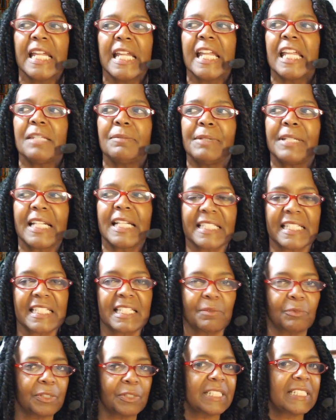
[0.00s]
is because they
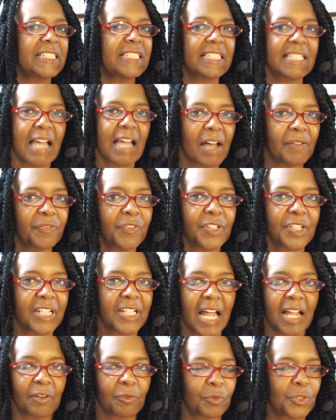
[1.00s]
said, well, at least now I figured
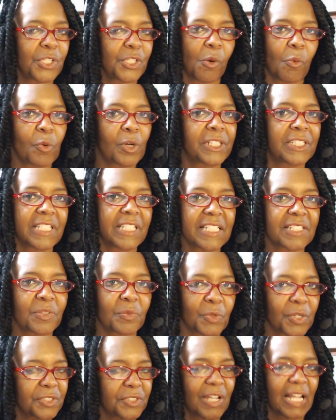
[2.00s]
out, you know, what
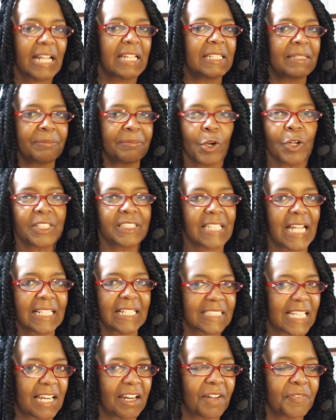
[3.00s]
doesn't work, so I can knock, knock
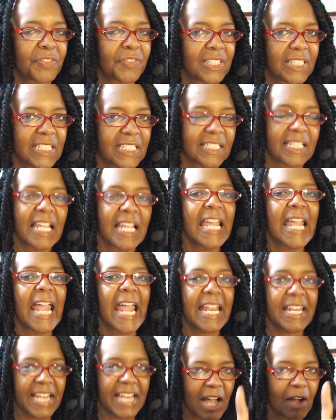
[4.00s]
that off the list,
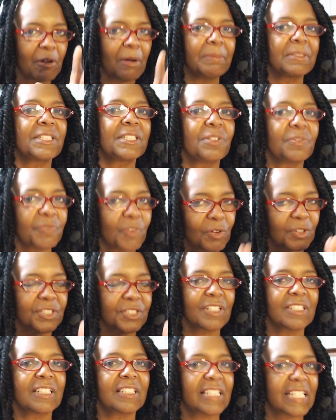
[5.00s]
and now I'm gonna still focus
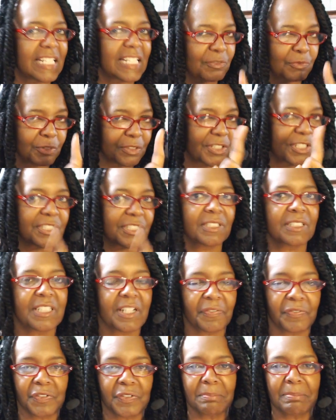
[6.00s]
on the things where there's a
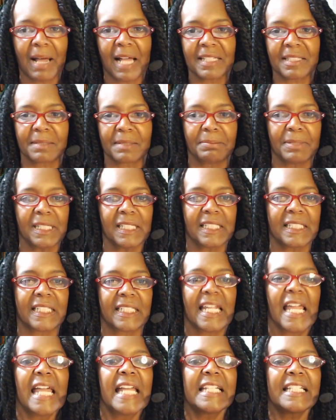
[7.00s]
definite
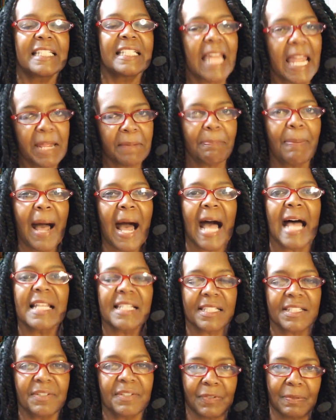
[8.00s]
possibility. Stay
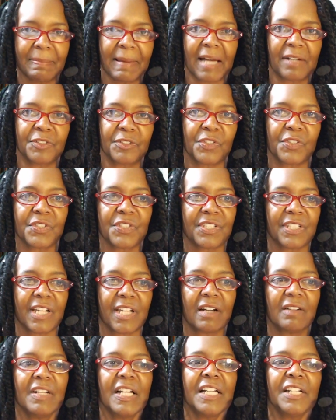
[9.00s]
positive about
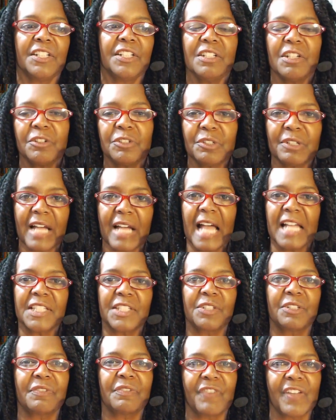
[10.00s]
yourself. You know, you guys,
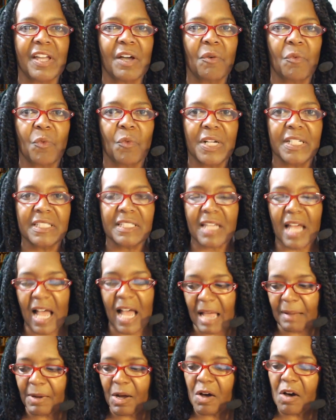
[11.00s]
you fail one
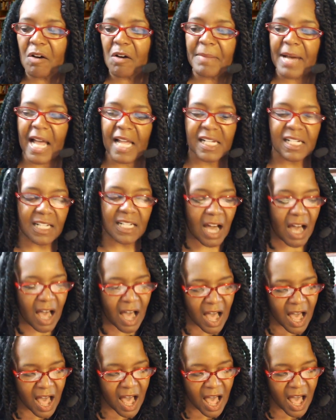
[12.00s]
time, oh my
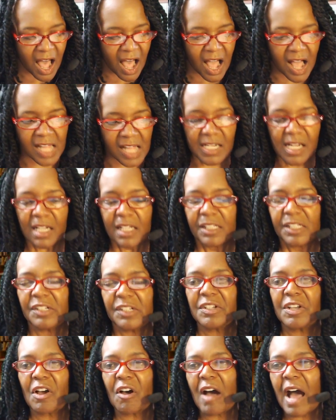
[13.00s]
God,
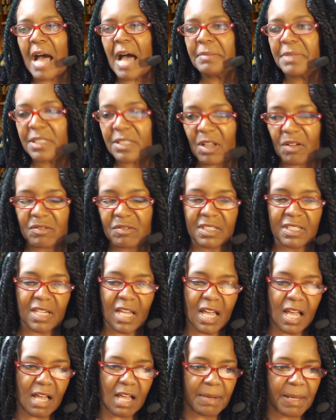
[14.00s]
you know, I'm so
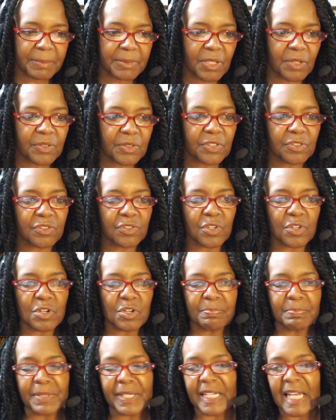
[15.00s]
dumb, I'm so
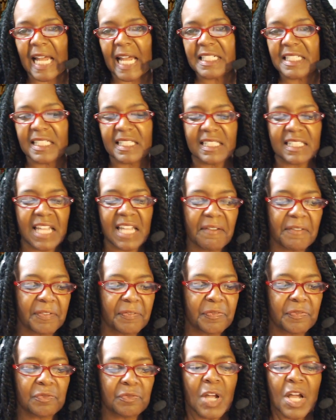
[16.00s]
stupid, I just never
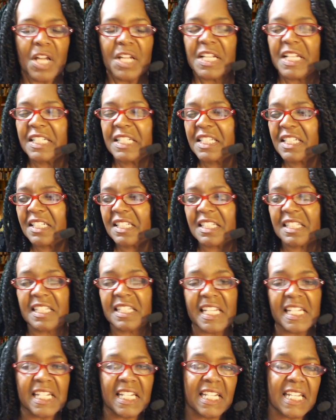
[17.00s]

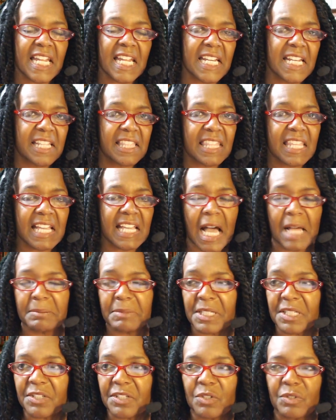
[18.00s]
succeeded anything. I'm
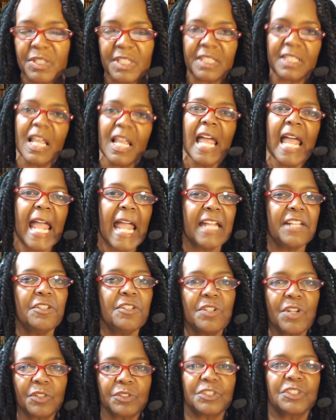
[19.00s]
just useless, and
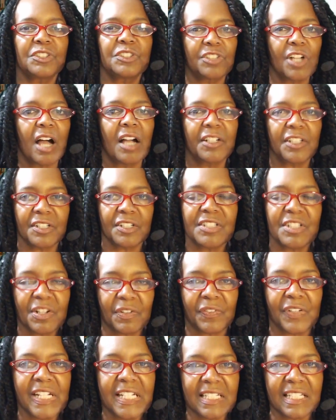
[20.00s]
you know just talking
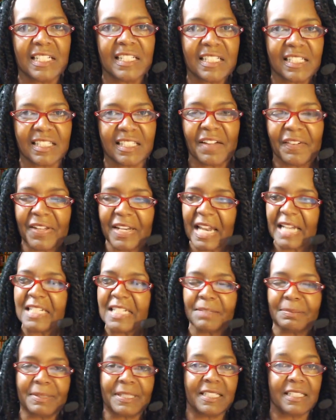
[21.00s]
yourself into the stuff. And I
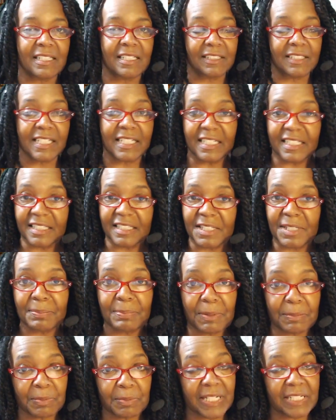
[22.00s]
just be sitting there looking at these
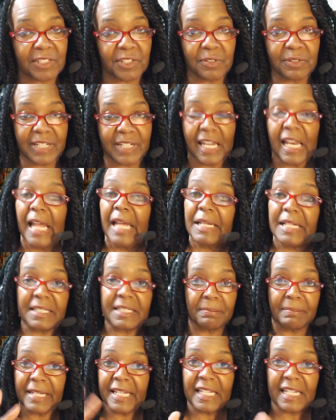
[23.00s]
people that do that.
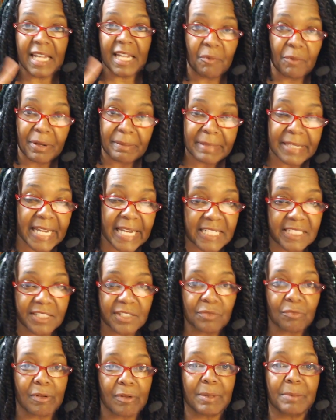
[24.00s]
It's men and women, not
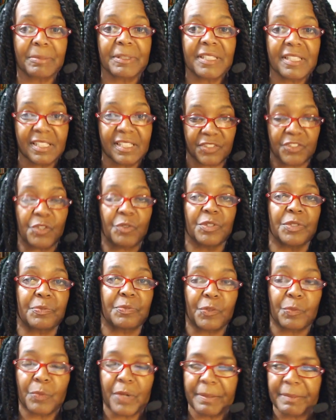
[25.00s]
just women, but this show is
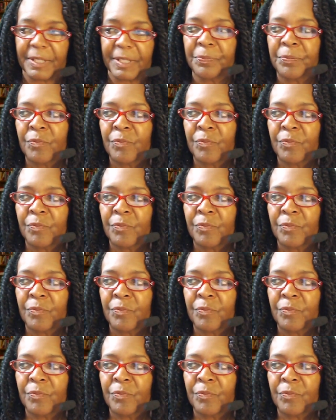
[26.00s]
for women.